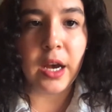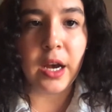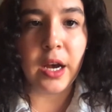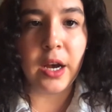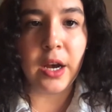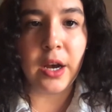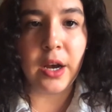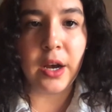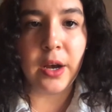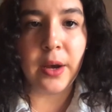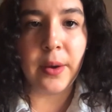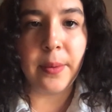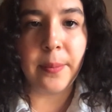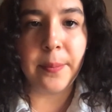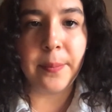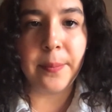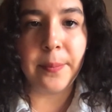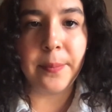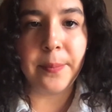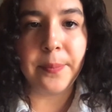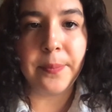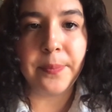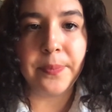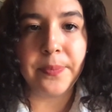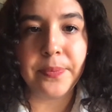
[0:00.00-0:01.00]

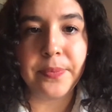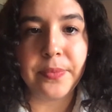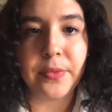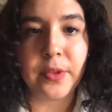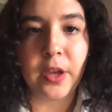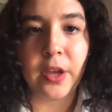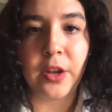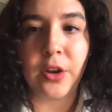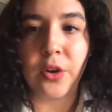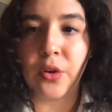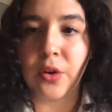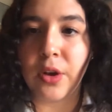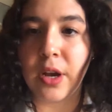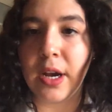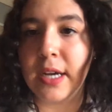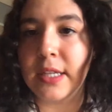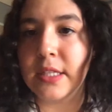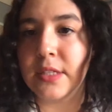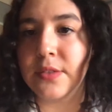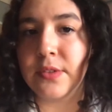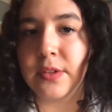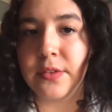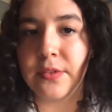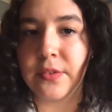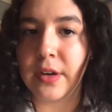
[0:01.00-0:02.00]
and all
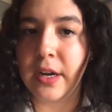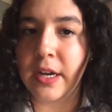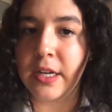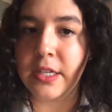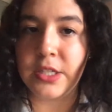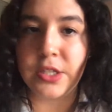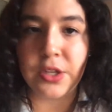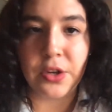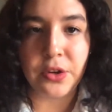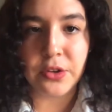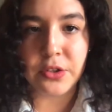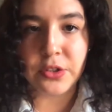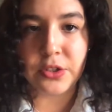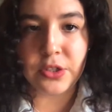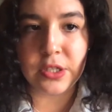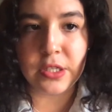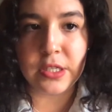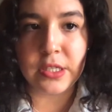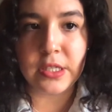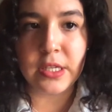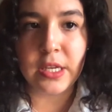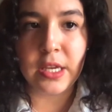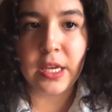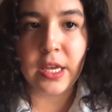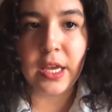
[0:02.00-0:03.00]
kinds of different
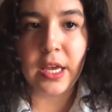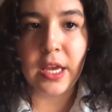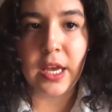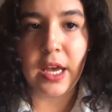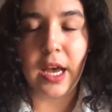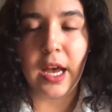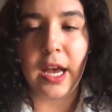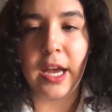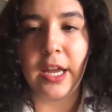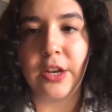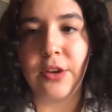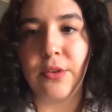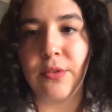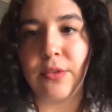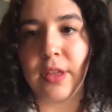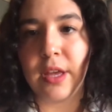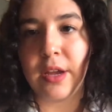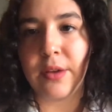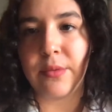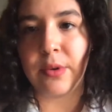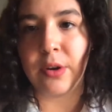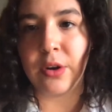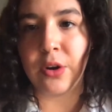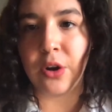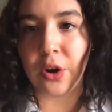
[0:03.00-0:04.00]
ideologies. I know
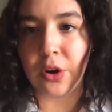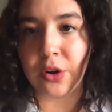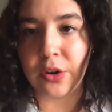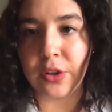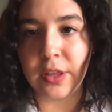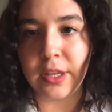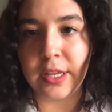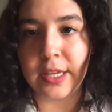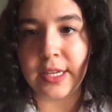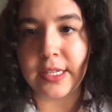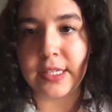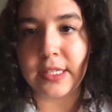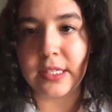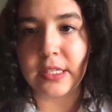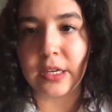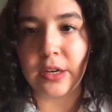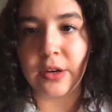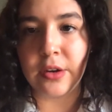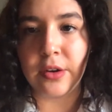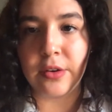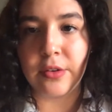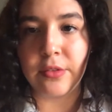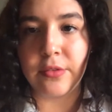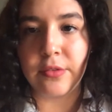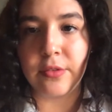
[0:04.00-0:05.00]
that regardless
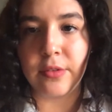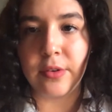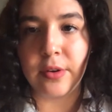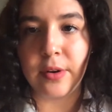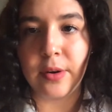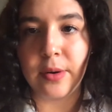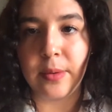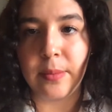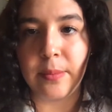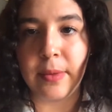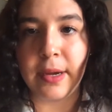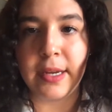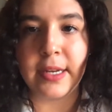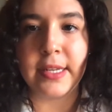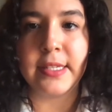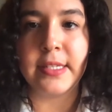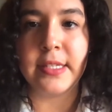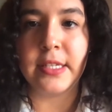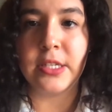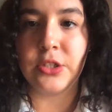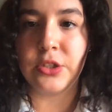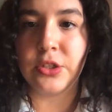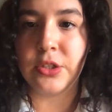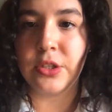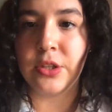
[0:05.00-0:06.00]
of my
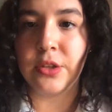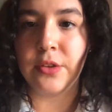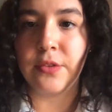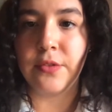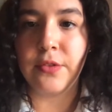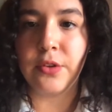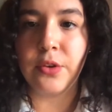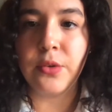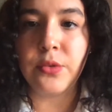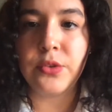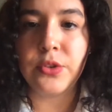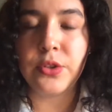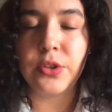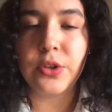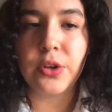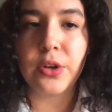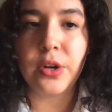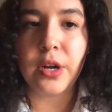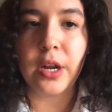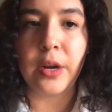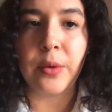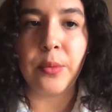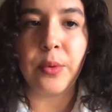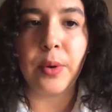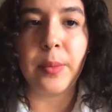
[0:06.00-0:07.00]
decision in the future
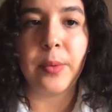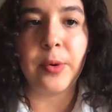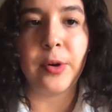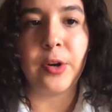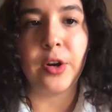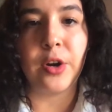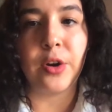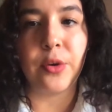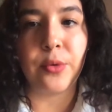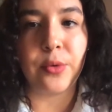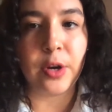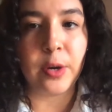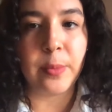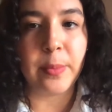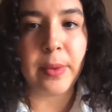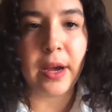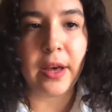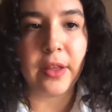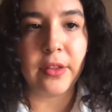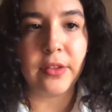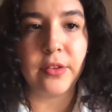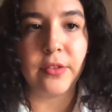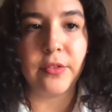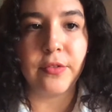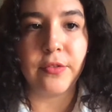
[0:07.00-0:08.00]
and what career
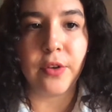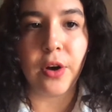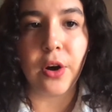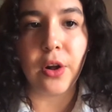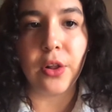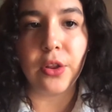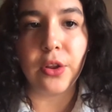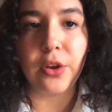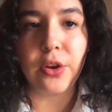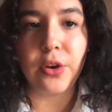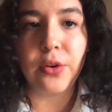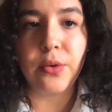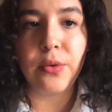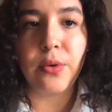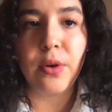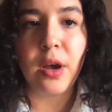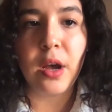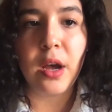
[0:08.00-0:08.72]
path to follow,